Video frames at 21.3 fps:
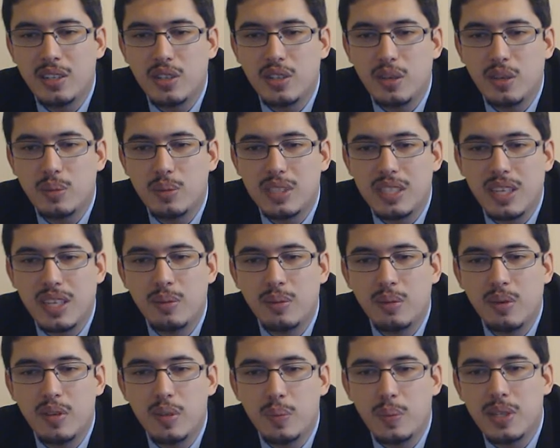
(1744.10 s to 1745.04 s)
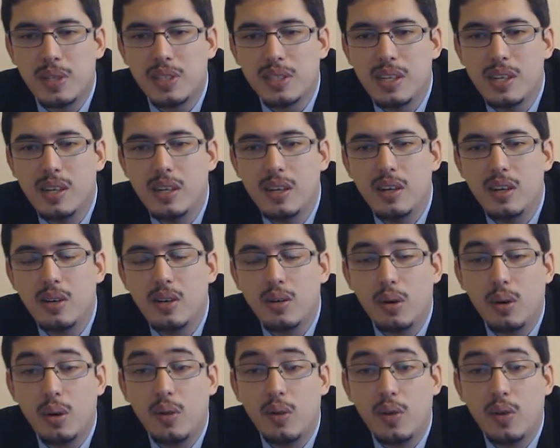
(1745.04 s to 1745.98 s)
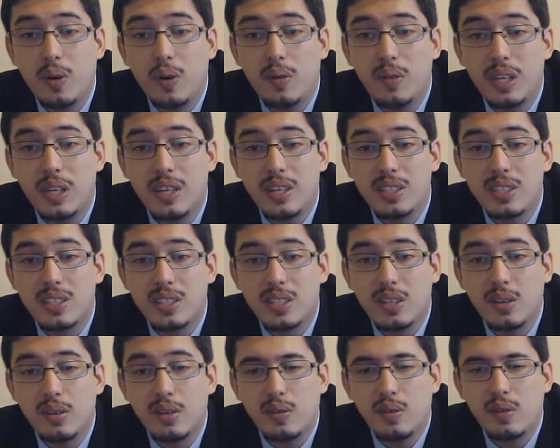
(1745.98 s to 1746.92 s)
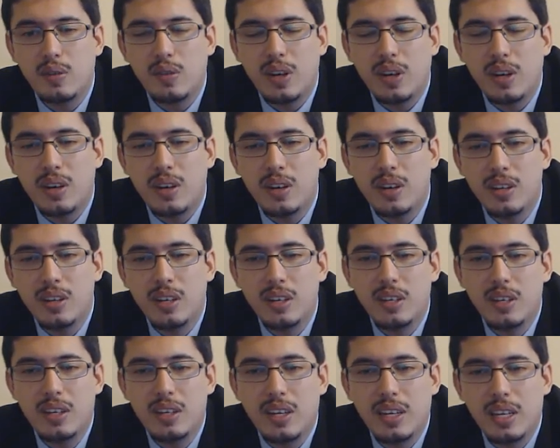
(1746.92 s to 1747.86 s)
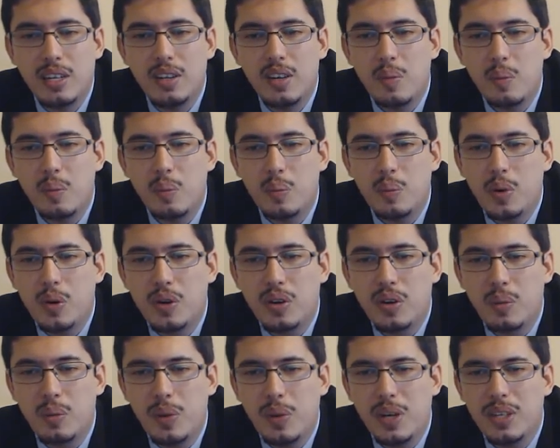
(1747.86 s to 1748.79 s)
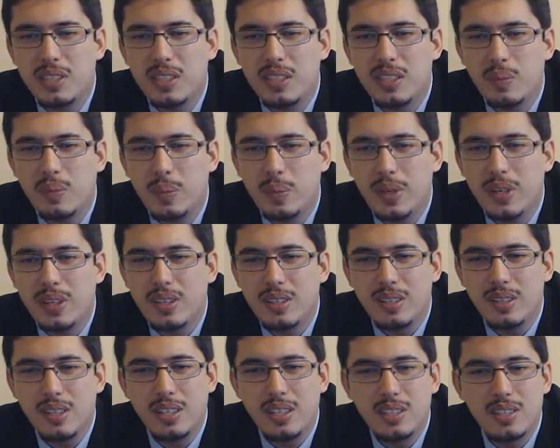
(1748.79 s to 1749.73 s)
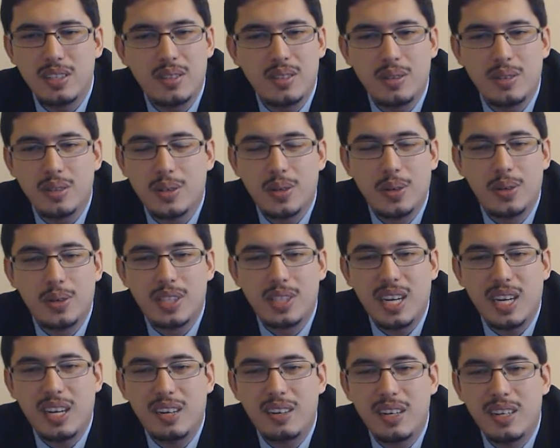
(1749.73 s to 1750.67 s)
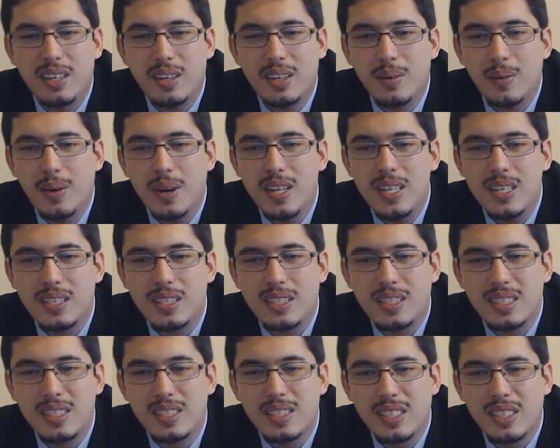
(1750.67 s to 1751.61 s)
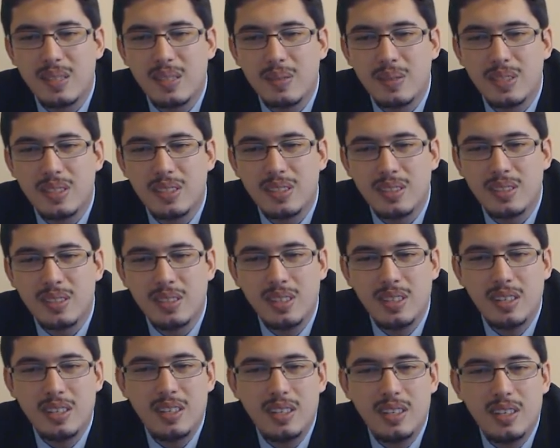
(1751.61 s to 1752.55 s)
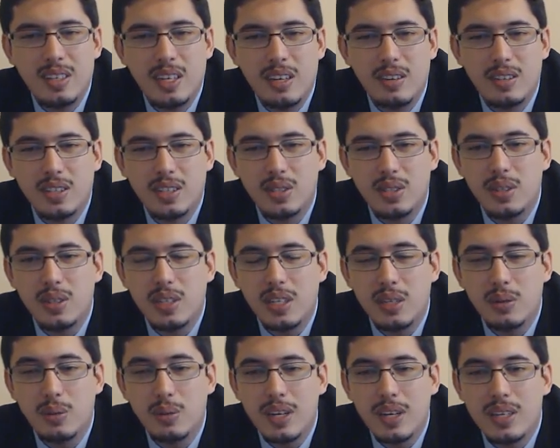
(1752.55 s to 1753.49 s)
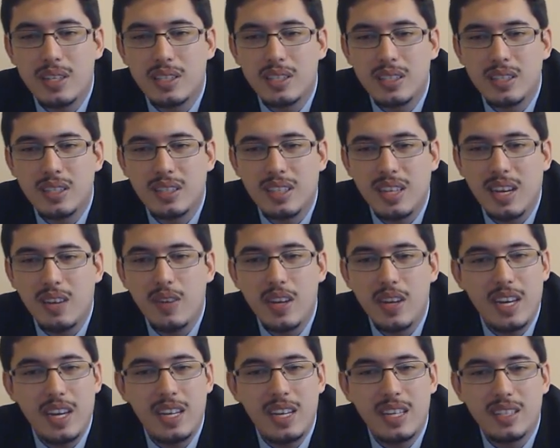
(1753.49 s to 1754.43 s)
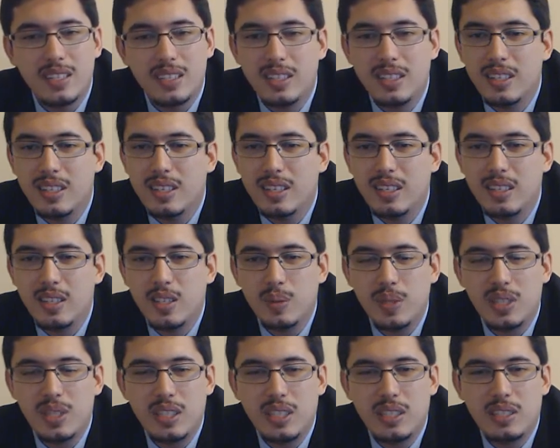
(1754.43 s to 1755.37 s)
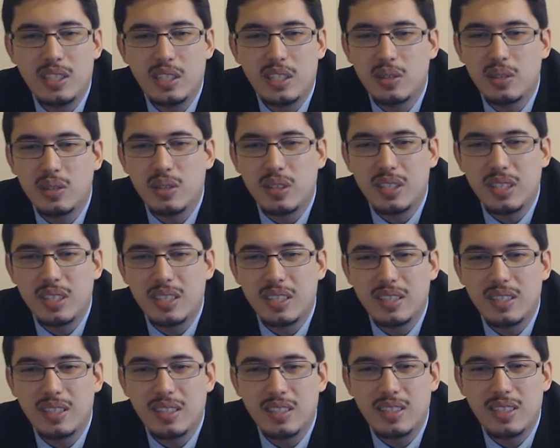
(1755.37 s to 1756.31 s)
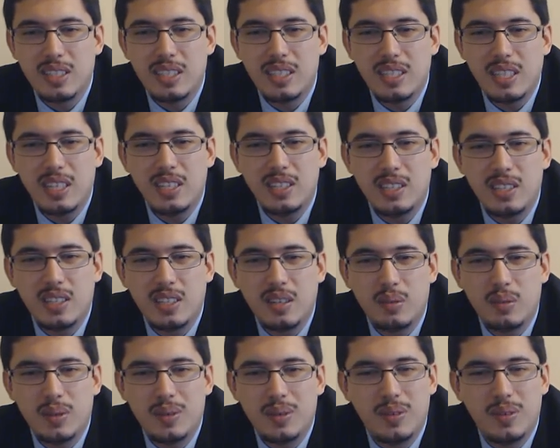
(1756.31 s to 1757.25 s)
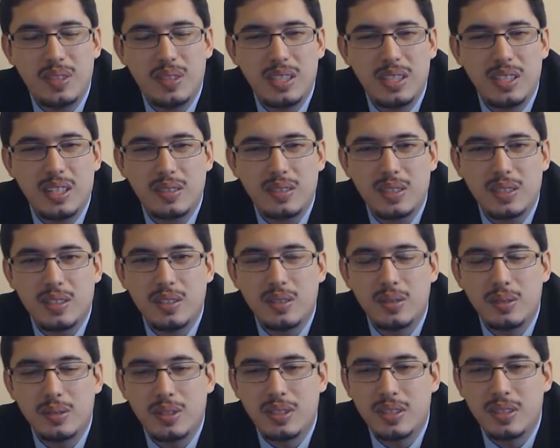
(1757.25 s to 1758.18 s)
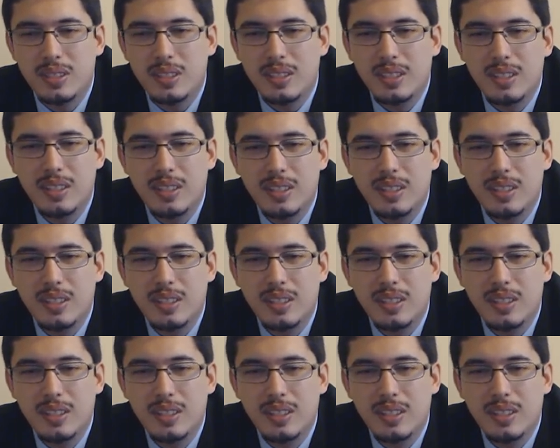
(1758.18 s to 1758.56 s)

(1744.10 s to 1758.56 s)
in the top 10 with his best qualifying of the year so far, and they looked more competitive, but they just got caught out in the race, it seems. So it was a tricky race to navigate, especially as you saw, I think I said Hinchcliffe with 15 laps to go was like